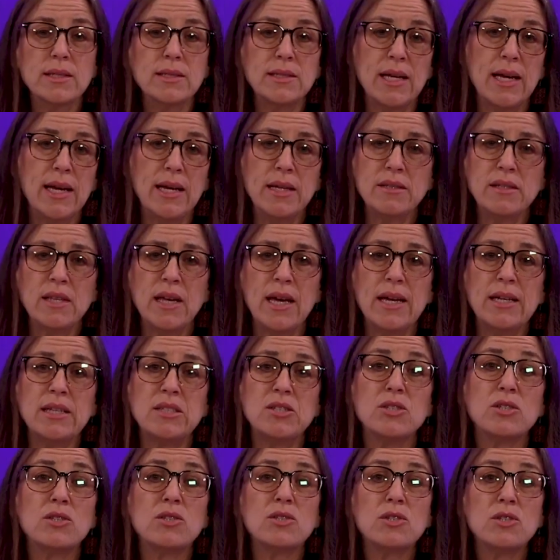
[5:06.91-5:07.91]
contains a
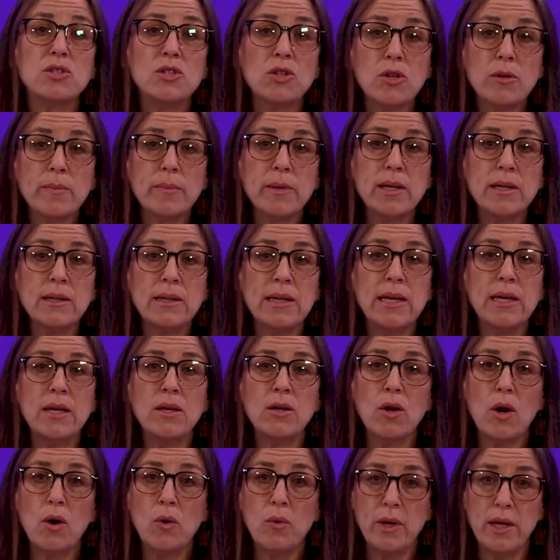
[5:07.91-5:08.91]
disturbingly
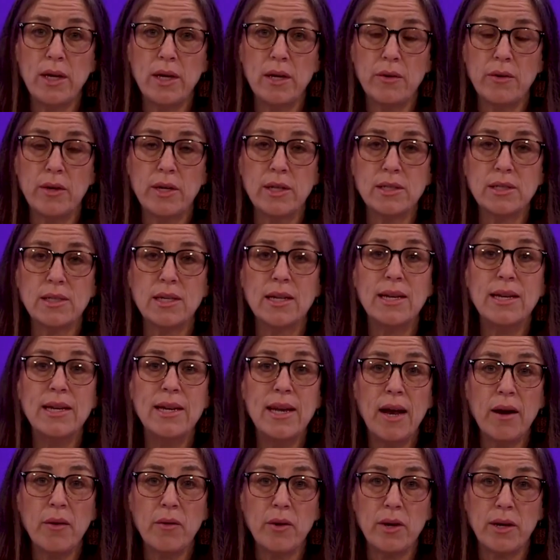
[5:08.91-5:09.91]
coherent
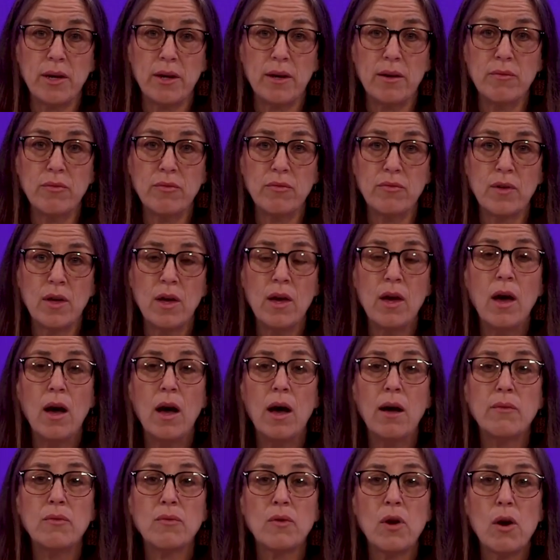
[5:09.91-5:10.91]
narrative
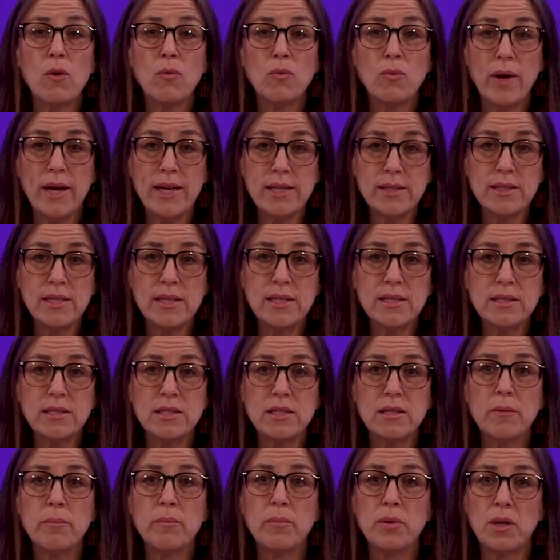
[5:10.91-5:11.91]
of
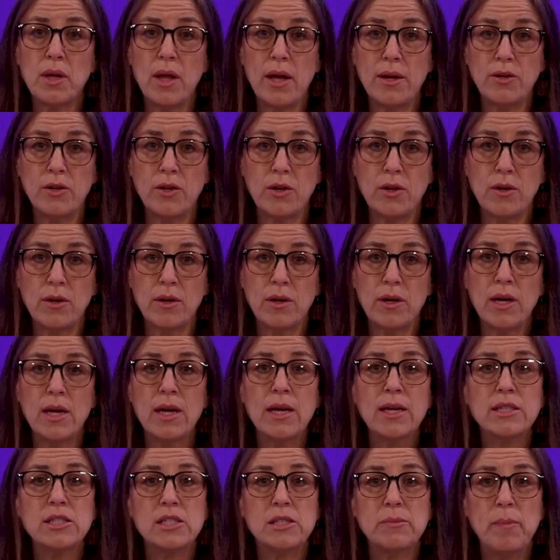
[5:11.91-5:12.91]
racist plunder
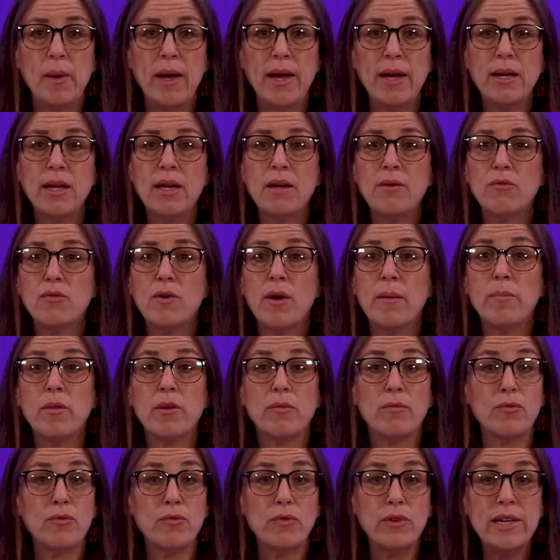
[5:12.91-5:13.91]
spanning from
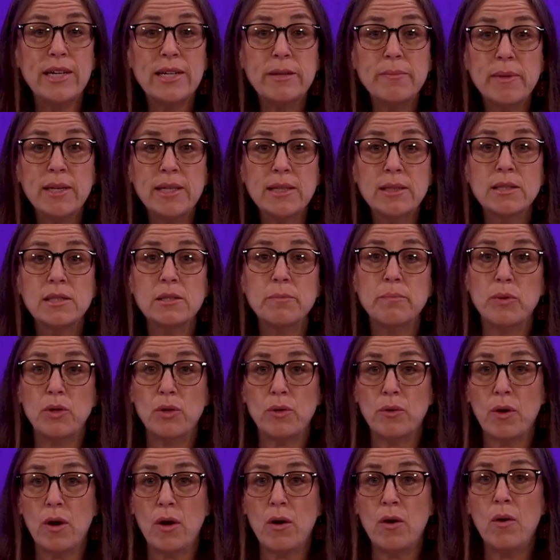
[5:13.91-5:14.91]
the Freedmen's
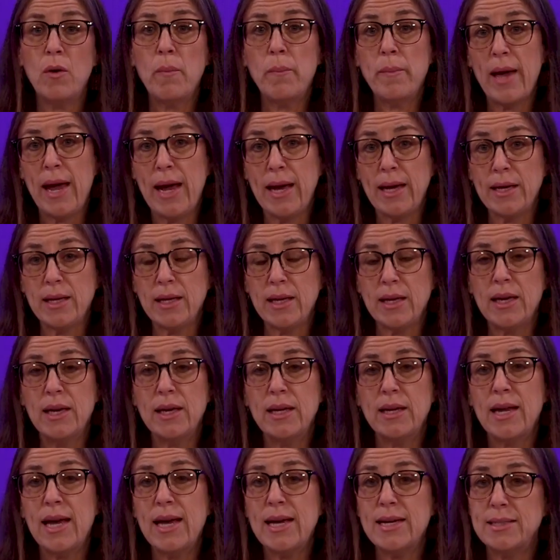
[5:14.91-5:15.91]
Bureau Bank
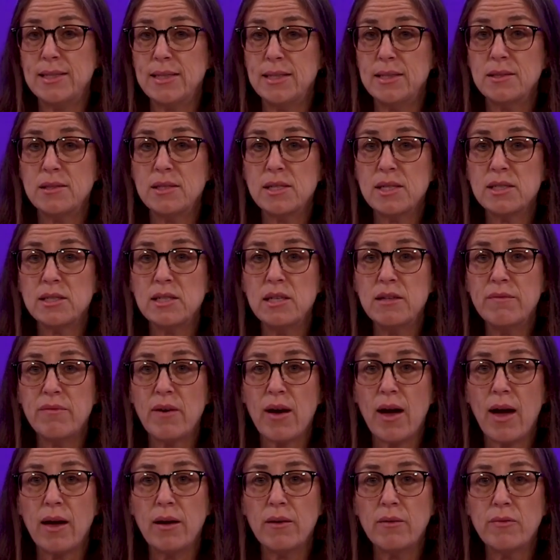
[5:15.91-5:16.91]
in
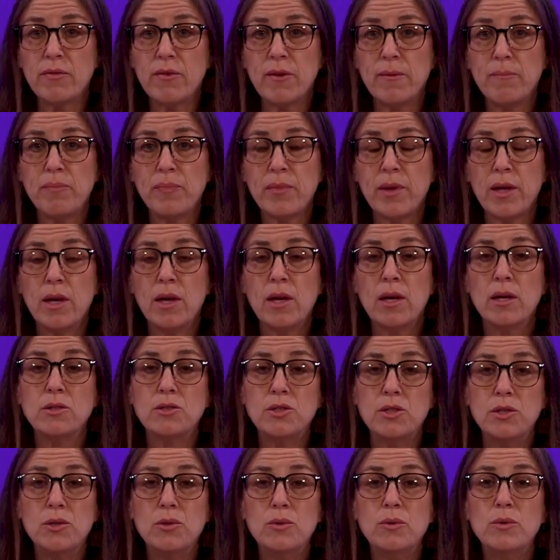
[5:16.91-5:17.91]
1865
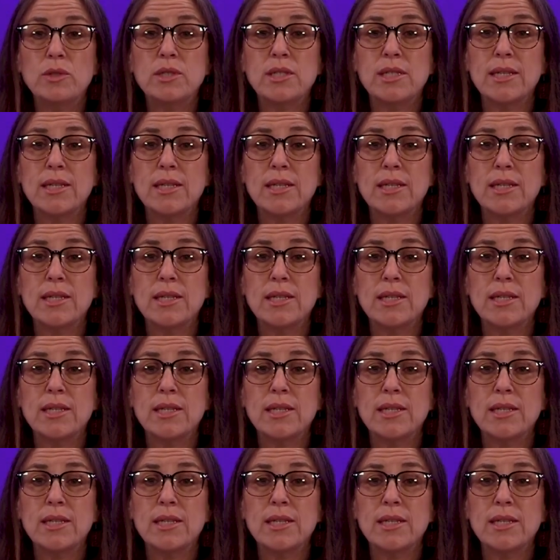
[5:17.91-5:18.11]
to